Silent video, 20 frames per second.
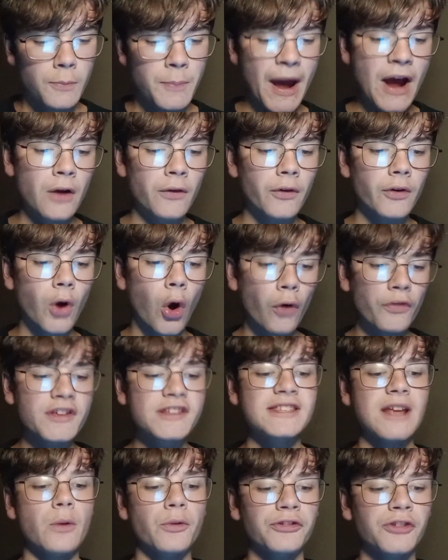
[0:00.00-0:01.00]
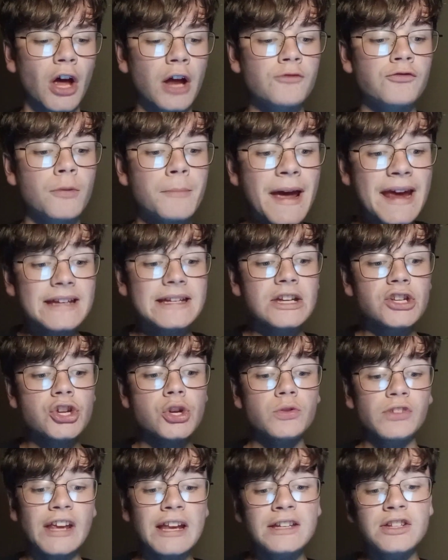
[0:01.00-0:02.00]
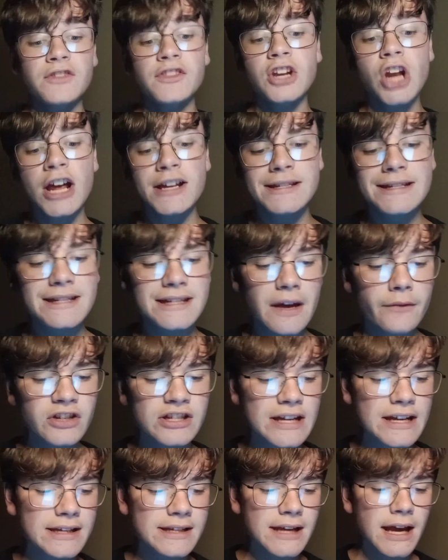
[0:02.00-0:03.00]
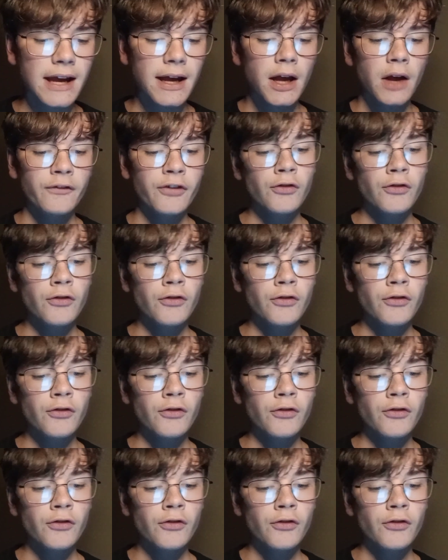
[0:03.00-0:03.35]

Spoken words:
The bay on the south side remained in use into the 1970s